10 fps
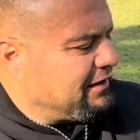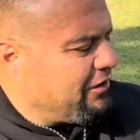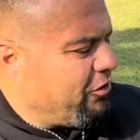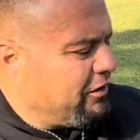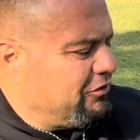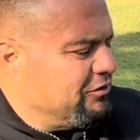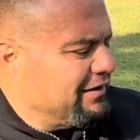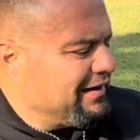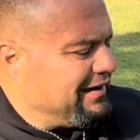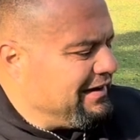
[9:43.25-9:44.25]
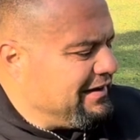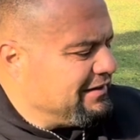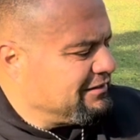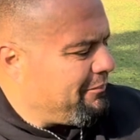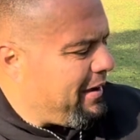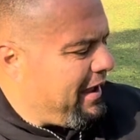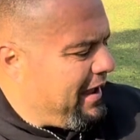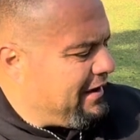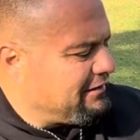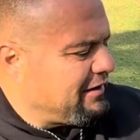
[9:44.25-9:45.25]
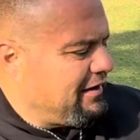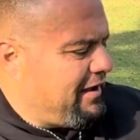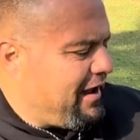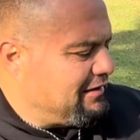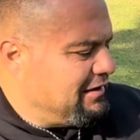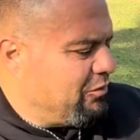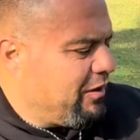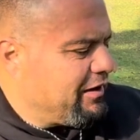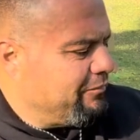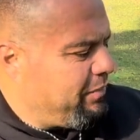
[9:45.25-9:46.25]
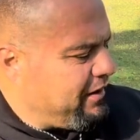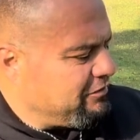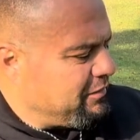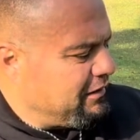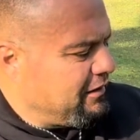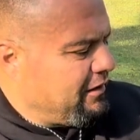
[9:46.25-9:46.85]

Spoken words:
according to the cleanness of my hands has he recompensed me.